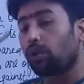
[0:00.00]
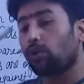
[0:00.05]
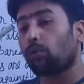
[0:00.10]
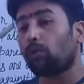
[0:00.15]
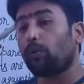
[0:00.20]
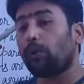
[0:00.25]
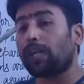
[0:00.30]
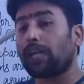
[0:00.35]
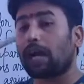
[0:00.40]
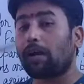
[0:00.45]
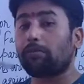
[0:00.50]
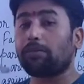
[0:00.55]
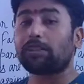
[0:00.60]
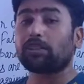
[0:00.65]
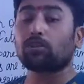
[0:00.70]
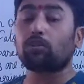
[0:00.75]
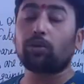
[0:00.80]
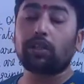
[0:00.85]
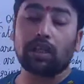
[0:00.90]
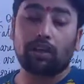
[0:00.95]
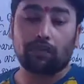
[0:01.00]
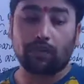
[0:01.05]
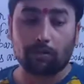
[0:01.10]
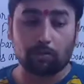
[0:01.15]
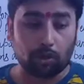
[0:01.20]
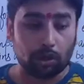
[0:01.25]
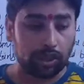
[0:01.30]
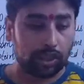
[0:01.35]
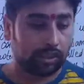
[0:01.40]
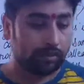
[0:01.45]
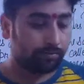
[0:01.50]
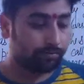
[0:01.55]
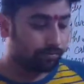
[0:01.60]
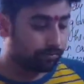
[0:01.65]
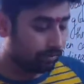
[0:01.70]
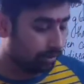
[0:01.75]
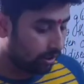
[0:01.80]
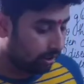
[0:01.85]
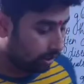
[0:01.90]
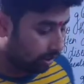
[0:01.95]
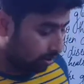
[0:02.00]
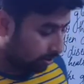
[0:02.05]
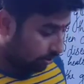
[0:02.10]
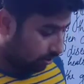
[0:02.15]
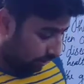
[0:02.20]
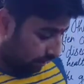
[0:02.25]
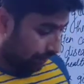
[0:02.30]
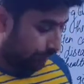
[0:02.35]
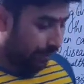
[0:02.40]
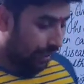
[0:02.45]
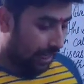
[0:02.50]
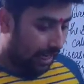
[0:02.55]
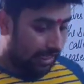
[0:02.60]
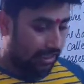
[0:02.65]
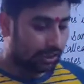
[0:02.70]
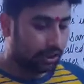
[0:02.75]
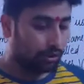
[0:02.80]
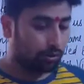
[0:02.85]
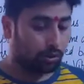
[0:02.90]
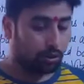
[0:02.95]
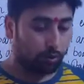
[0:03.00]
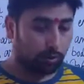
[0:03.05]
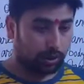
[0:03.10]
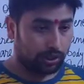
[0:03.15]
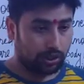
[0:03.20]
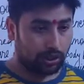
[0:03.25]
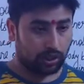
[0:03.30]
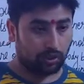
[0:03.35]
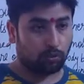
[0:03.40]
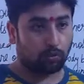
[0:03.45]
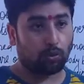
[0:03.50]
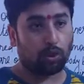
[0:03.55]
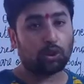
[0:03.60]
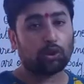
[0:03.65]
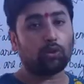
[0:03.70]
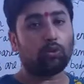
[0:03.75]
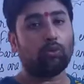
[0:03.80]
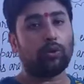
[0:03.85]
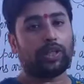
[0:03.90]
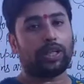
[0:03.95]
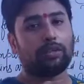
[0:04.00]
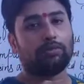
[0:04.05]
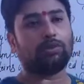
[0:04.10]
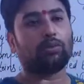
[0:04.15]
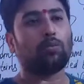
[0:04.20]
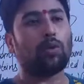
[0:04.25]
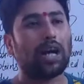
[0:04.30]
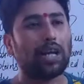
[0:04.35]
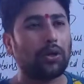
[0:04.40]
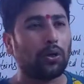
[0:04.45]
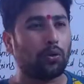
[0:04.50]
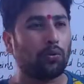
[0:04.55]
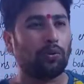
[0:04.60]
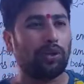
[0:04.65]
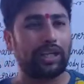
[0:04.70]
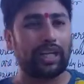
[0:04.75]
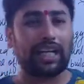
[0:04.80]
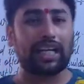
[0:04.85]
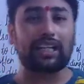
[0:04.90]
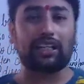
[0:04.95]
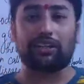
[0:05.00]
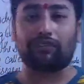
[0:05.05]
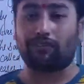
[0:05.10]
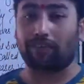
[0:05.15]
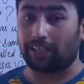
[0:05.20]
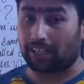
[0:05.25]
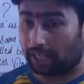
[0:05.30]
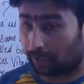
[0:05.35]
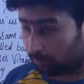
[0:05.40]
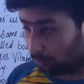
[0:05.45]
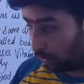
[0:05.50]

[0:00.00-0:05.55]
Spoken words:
do vitamins do in our body? If I ask you the question, what do vitamins? Why do we take different types